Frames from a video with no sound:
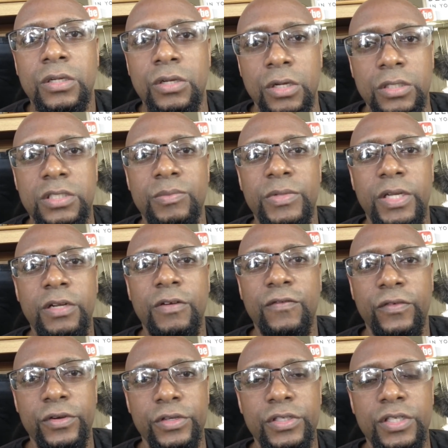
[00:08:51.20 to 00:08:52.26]
Cook some dinner
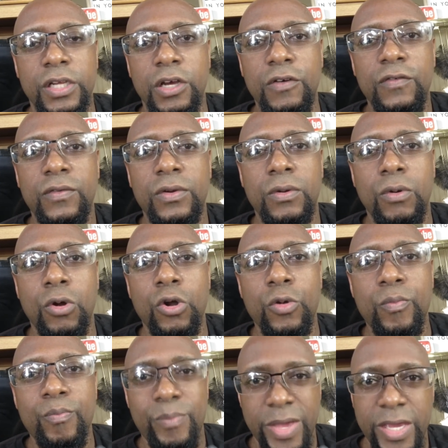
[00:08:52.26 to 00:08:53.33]
for yourself
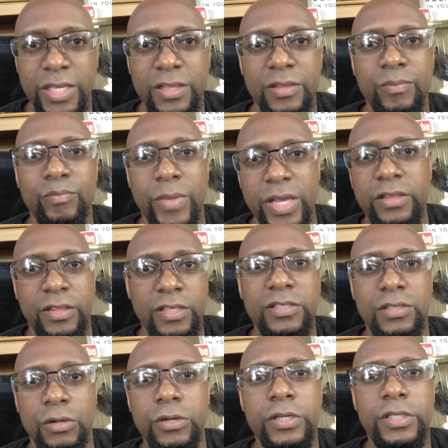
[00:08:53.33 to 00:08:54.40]
or make make
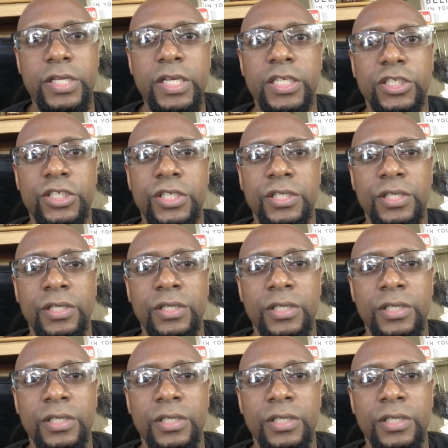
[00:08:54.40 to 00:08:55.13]
this certain dish.